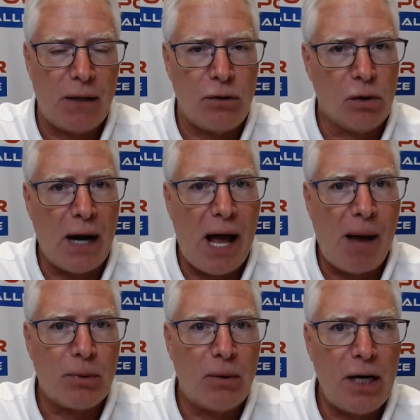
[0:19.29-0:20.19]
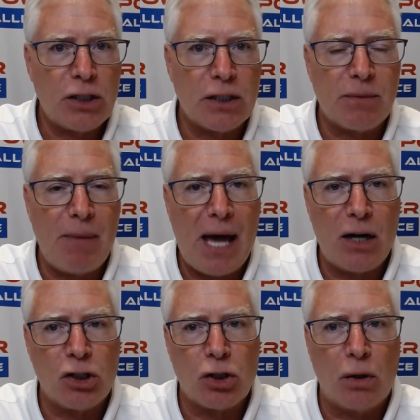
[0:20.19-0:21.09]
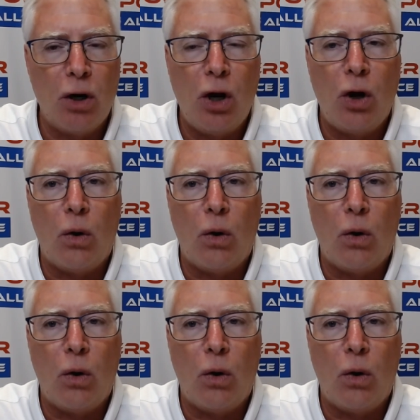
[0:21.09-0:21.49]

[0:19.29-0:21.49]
If you're an operations manager